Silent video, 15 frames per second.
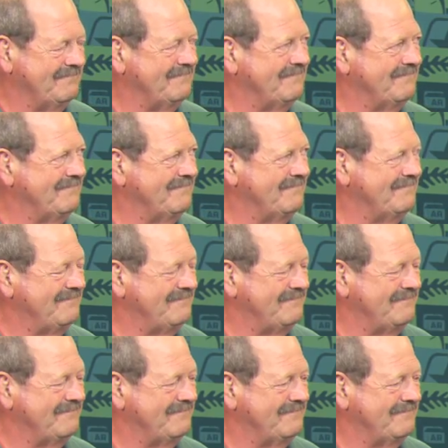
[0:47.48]

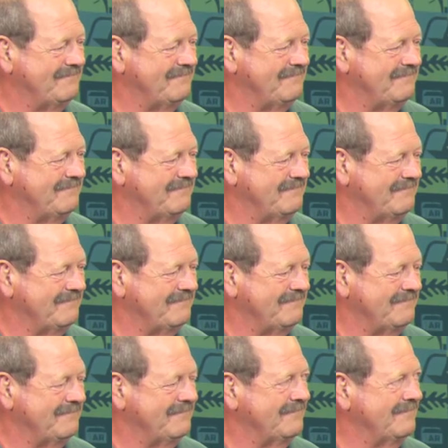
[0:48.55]

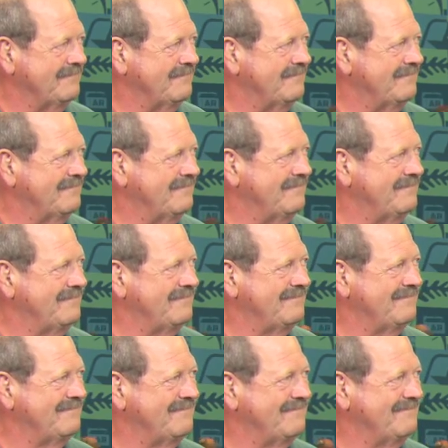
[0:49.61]

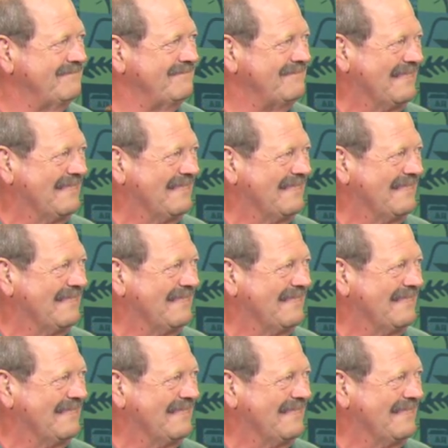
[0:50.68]
This person isn't speaking.